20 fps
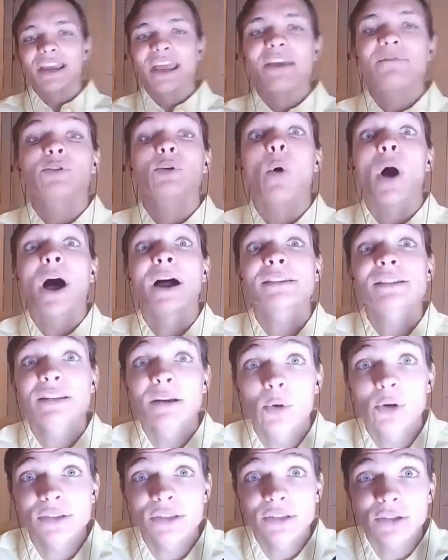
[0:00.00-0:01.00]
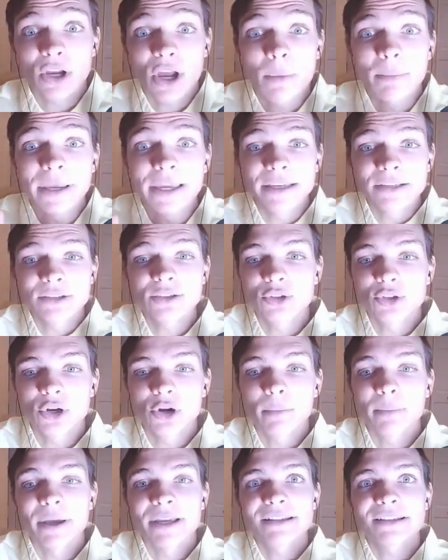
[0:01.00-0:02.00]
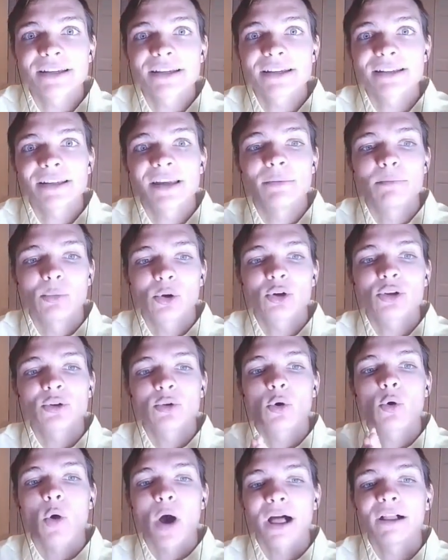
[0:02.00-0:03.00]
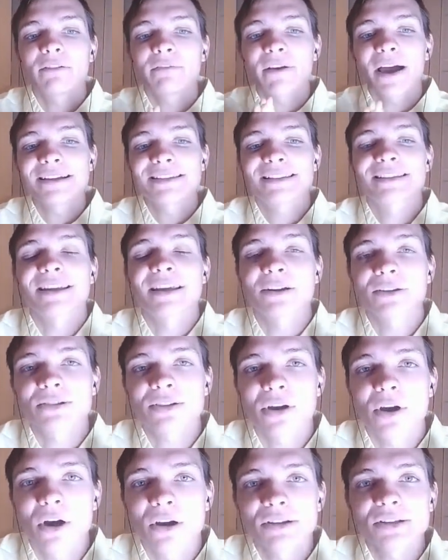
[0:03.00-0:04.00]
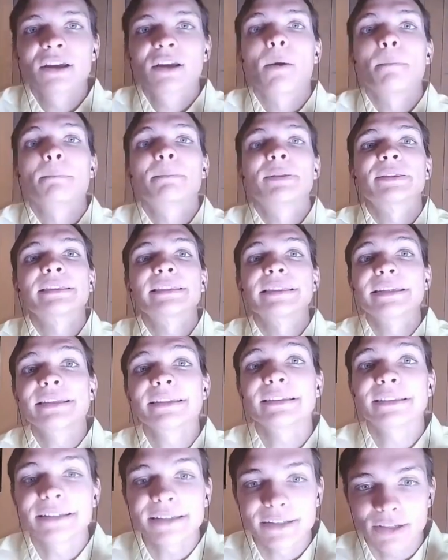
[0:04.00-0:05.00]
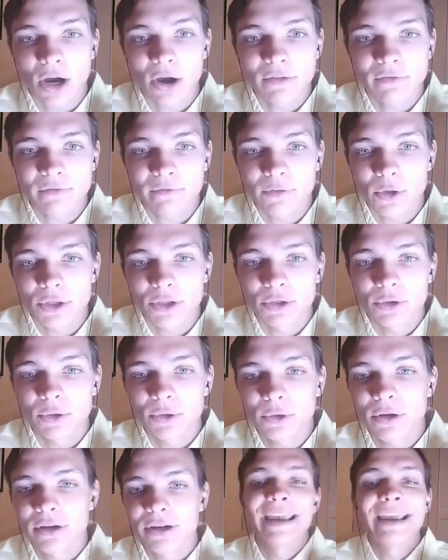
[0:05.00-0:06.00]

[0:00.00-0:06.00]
If you want someone to come into your business and book you qualified sales calls completely done for you,